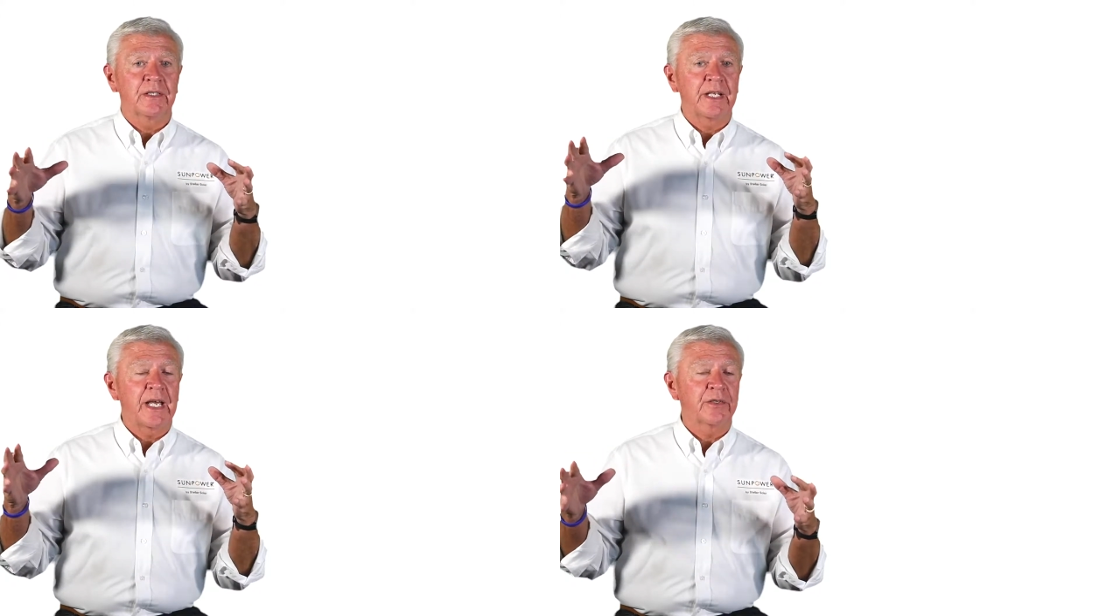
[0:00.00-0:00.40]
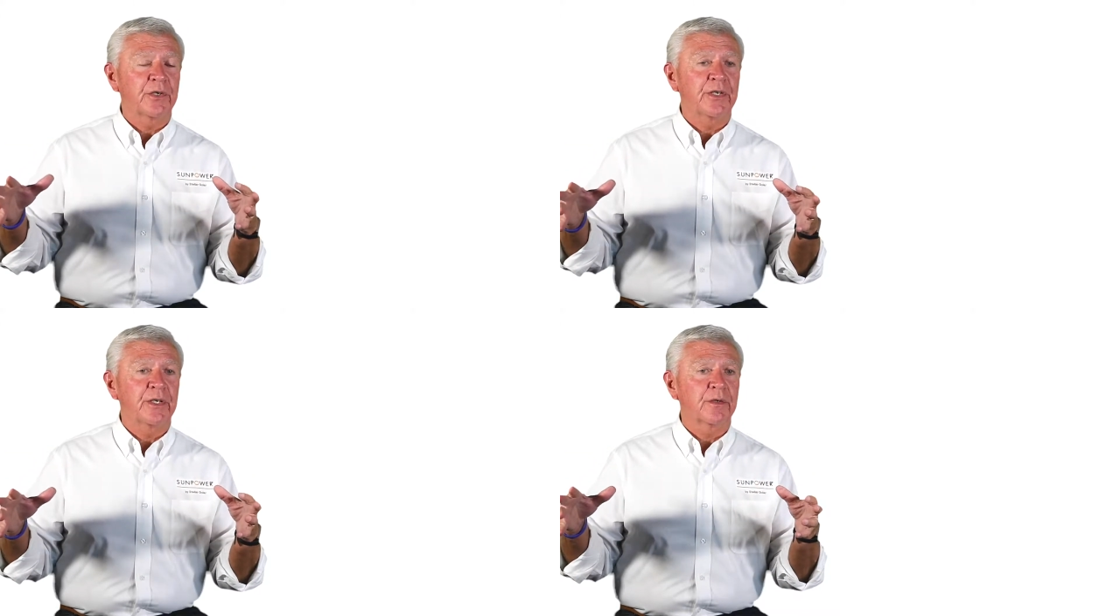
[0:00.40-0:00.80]
calendar
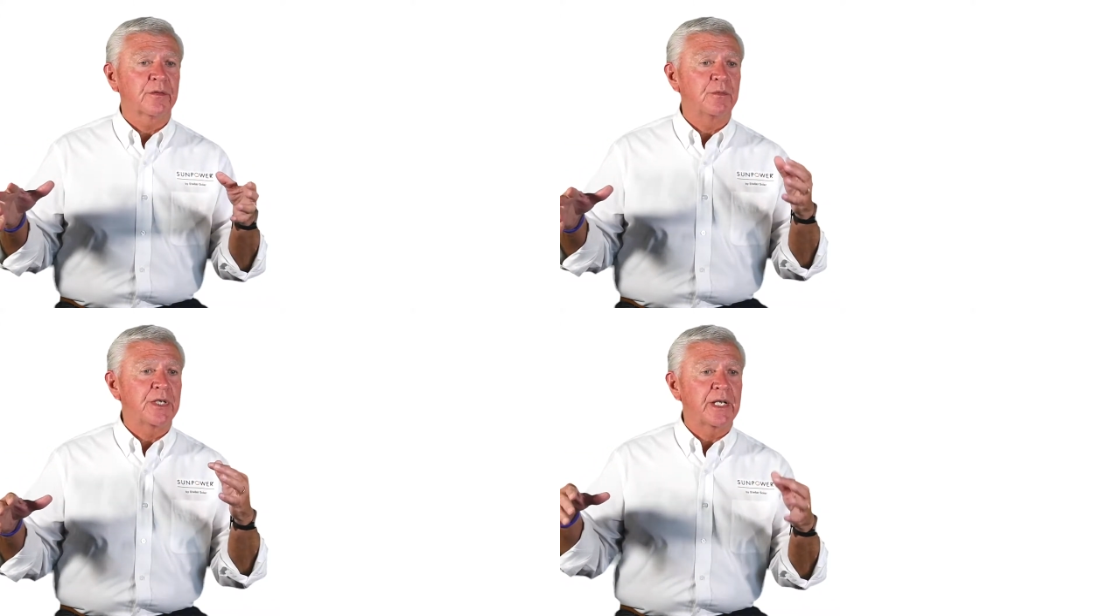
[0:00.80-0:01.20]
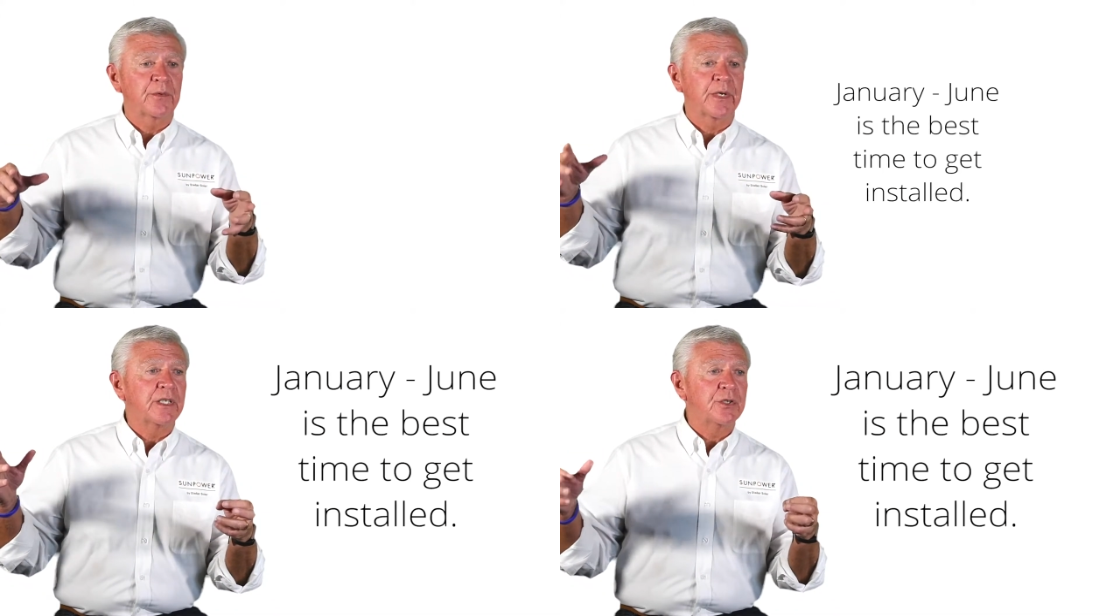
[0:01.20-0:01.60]
year, from
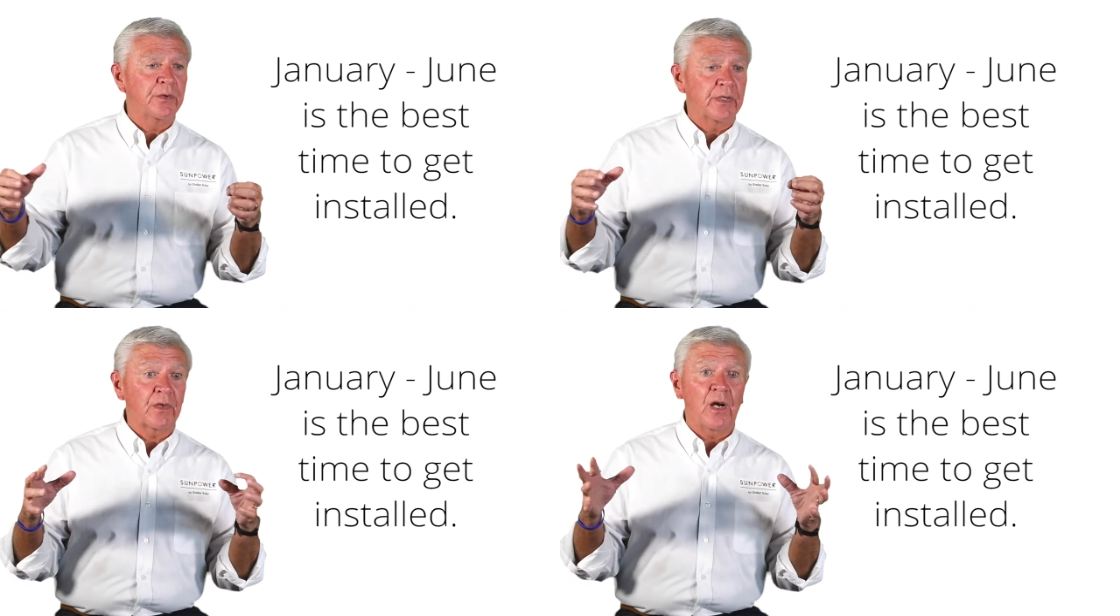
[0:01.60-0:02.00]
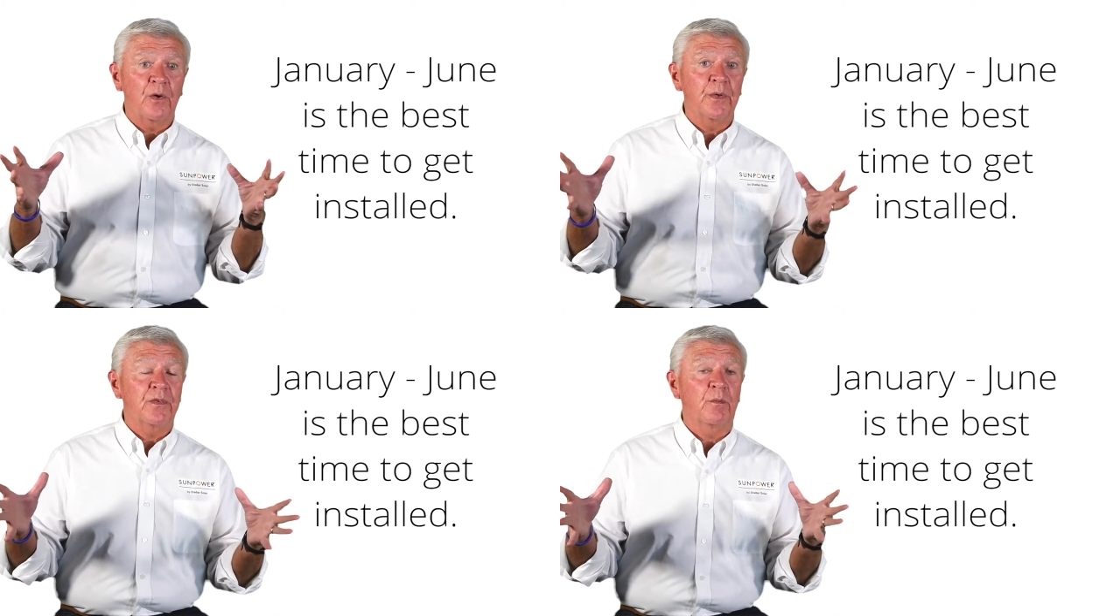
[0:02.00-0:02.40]
January to June is
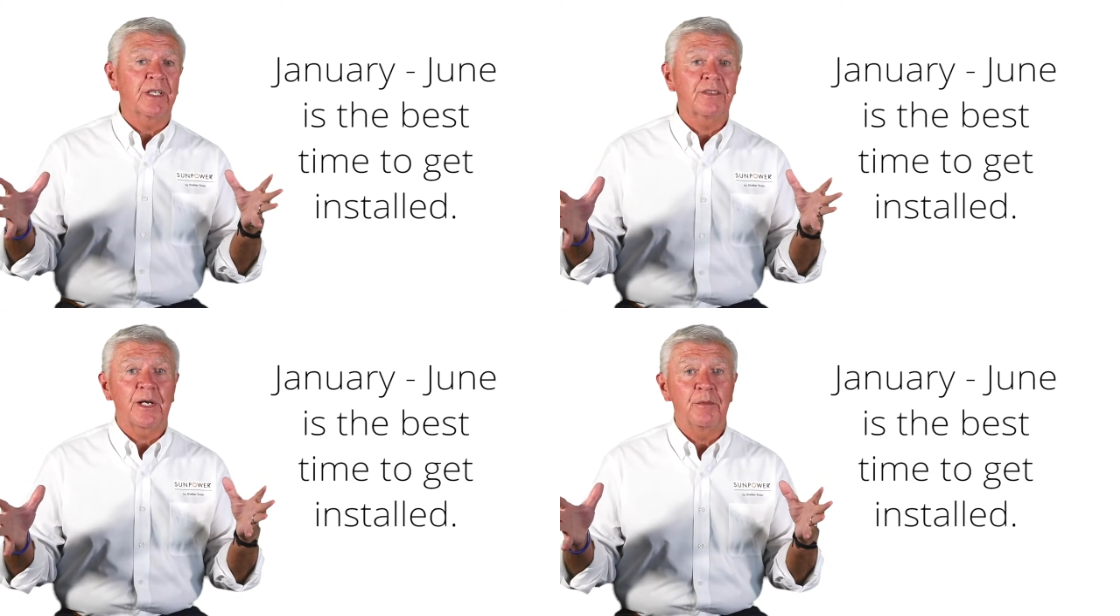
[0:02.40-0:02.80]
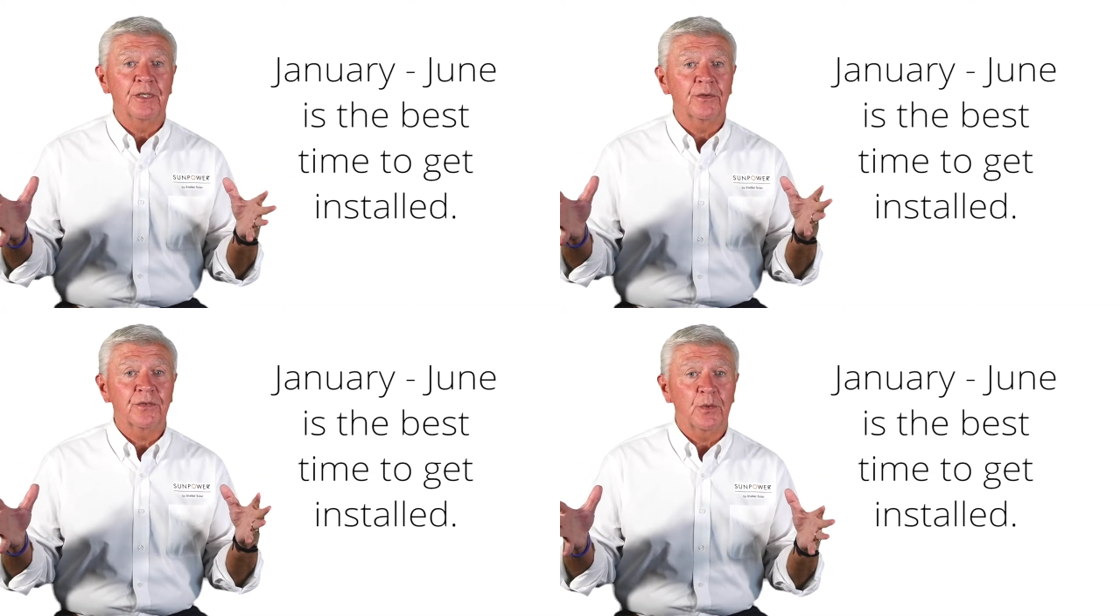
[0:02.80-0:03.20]
always the best time to
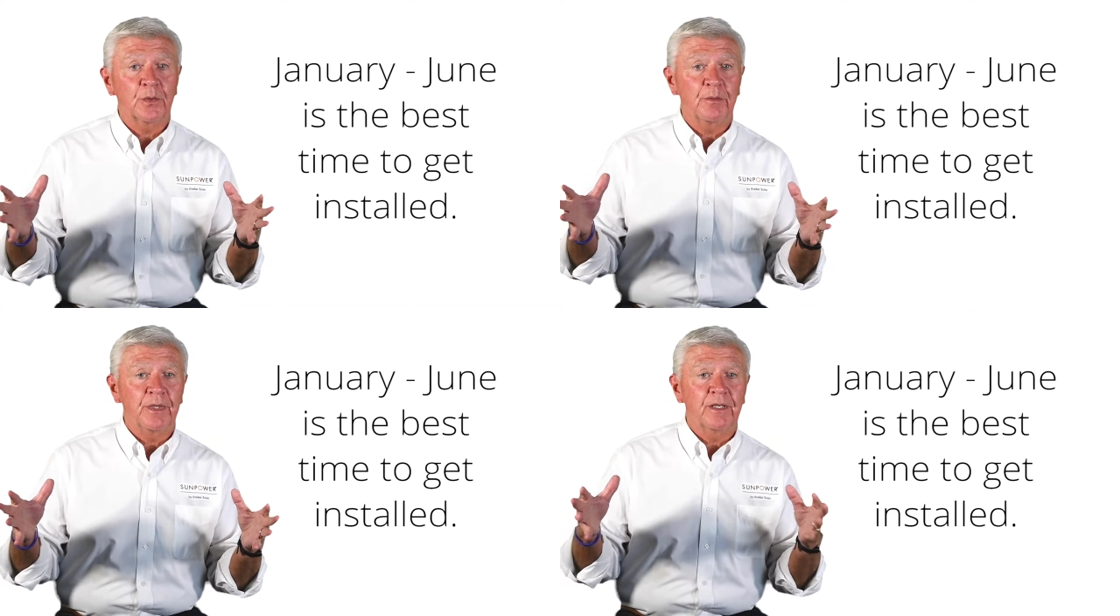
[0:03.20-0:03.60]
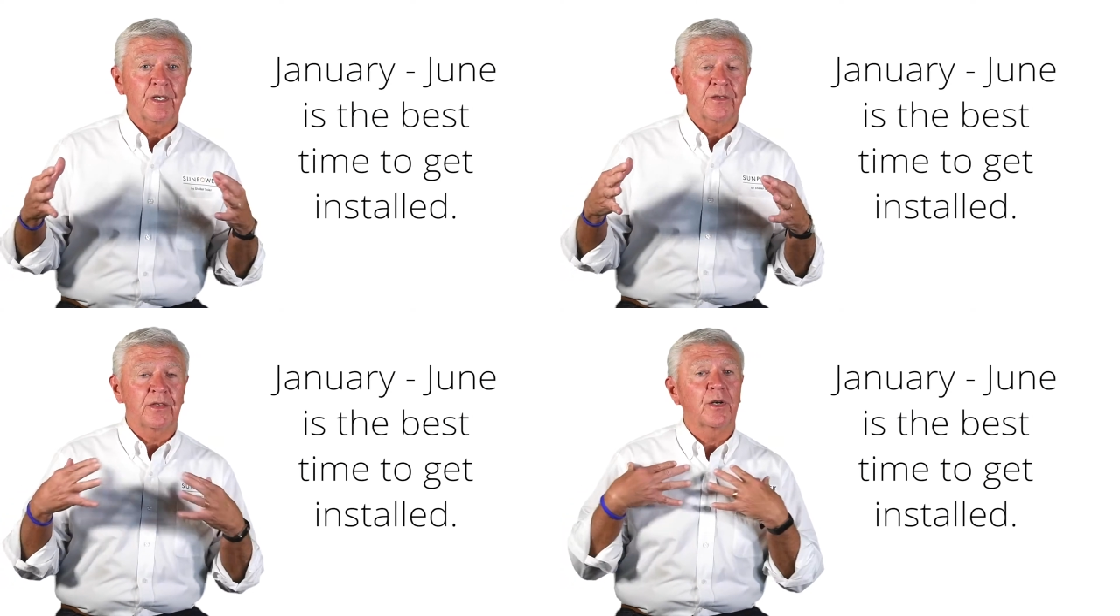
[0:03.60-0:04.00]
go solar,
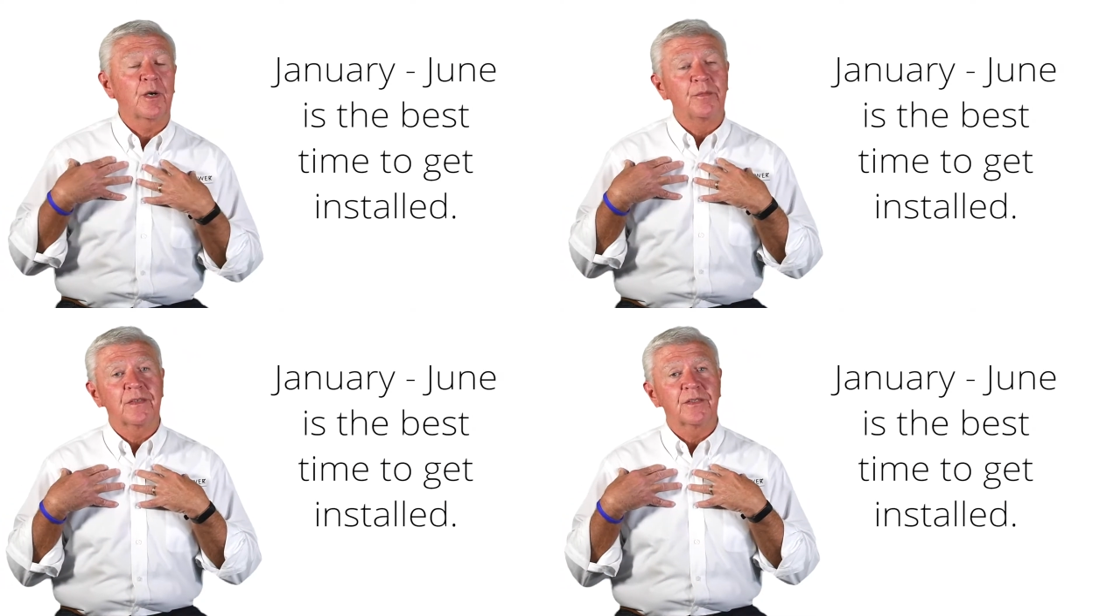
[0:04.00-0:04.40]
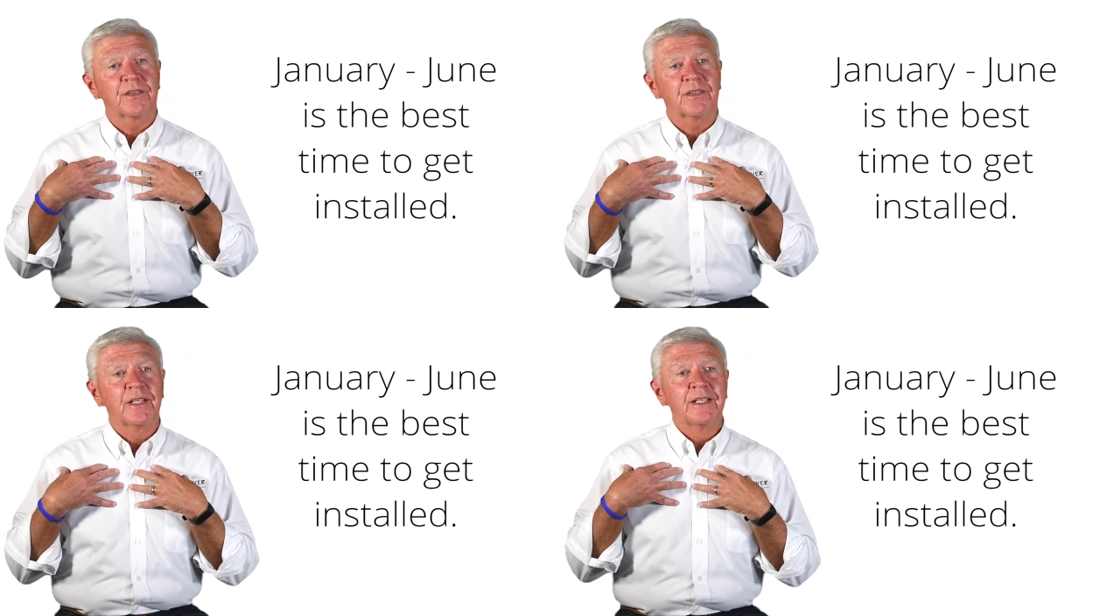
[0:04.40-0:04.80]
because in our business,